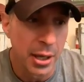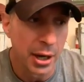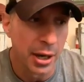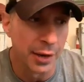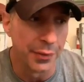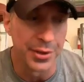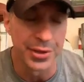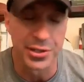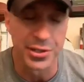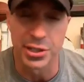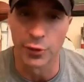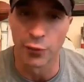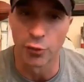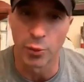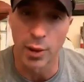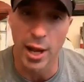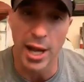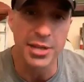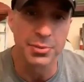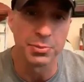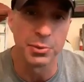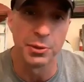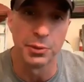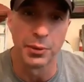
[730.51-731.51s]
of the civil
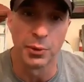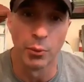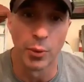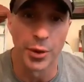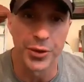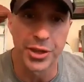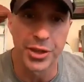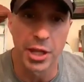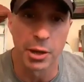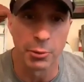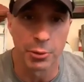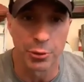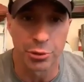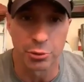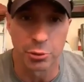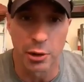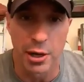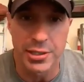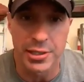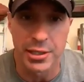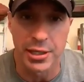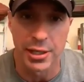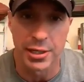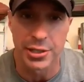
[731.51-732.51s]
rights movement, what they were
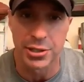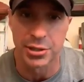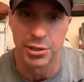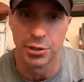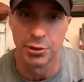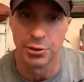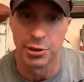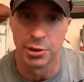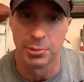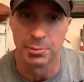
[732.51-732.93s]
thrusted into